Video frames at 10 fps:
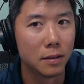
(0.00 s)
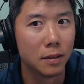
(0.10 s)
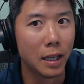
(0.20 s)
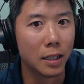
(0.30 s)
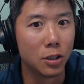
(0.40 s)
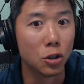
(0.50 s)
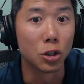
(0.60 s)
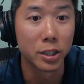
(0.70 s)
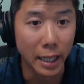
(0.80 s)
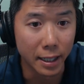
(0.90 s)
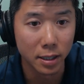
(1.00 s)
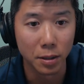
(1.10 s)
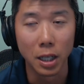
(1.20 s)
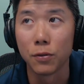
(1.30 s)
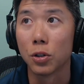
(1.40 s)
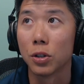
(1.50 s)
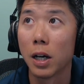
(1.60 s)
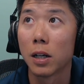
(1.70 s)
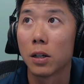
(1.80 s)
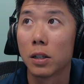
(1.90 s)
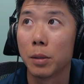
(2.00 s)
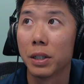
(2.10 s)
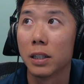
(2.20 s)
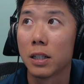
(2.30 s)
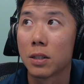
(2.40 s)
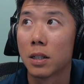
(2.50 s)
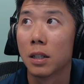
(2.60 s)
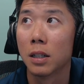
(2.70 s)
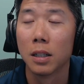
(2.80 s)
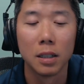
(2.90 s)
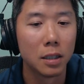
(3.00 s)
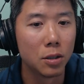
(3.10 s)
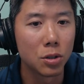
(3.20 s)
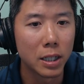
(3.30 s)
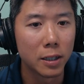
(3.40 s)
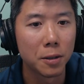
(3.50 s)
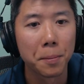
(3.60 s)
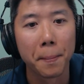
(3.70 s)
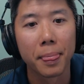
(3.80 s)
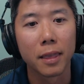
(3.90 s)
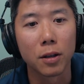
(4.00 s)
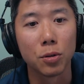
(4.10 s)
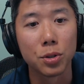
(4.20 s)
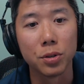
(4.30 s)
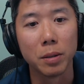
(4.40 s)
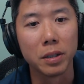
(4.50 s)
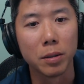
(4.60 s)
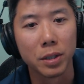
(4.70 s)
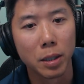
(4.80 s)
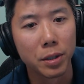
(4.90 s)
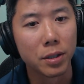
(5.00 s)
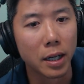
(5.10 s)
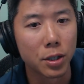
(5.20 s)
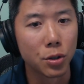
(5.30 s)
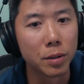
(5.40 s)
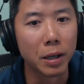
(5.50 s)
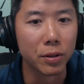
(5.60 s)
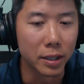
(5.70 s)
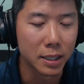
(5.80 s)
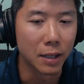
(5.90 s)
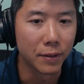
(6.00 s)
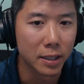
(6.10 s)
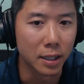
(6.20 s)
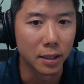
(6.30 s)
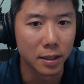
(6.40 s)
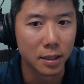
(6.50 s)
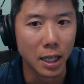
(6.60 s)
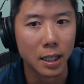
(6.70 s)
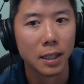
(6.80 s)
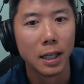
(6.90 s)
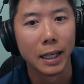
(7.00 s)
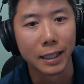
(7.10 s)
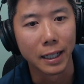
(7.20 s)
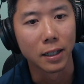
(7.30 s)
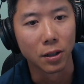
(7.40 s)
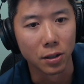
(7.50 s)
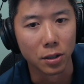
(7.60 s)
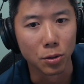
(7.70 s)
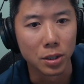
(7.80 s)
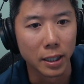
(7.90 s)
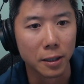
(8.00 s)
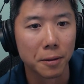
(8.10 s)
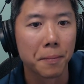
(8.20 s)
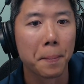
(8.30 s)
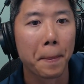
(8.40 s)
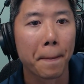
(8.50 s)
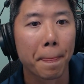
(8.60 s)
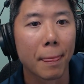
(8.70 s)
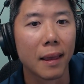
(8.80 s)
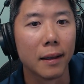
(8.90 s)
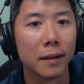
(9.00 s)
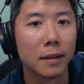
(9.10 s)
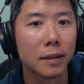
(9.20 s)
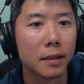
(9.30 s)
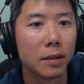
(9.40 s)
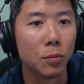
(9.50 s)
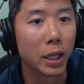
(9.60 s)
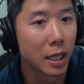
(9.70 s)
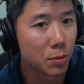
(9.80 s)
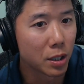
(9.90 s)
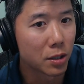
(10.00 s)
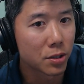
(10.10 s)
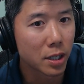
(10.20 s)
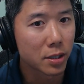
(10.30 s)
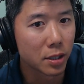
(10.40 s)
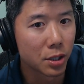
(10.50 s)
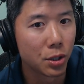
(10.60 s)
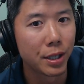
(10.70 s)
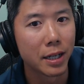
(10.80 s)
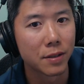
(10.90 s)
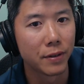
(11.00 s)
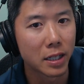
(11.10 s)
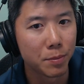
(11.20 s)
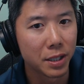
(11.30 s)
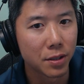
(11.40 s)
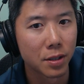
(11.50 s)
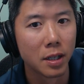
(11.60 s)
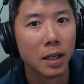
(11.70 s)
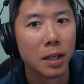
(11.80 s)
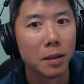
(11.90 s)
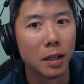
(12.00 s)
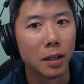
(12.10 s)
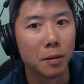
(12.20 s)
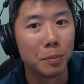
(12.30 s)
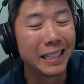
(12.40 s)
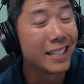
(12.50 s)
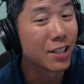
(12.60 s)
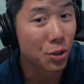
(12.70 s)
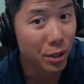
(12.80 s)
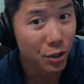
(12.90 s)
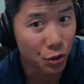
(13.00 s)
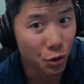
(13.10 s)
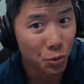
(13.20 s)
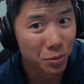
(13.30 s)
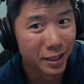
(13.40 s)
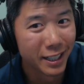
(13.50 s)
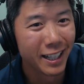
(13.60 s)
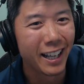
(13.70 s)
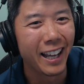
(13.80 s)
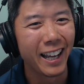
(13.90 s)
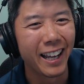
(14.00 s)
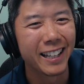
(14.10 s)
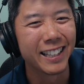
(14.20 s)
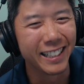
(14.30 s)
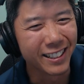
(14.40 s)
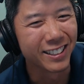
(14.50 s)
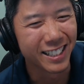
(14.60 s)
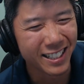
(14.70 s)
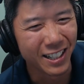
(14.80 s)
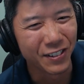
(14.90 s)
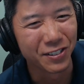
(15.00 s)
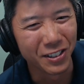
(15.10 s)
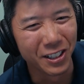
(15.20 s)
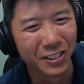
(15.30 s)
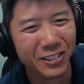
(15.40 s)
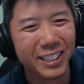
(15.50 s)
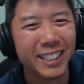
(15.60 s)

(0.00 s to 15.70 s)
then you're set. If you're not on our email list newsletter, go to www.truthaboutrealestateinvesting.ca and get on our newsletter. Uh, we as we are discussing securitized investments, uh, please enjoy the show and the legal disclaimer to follow,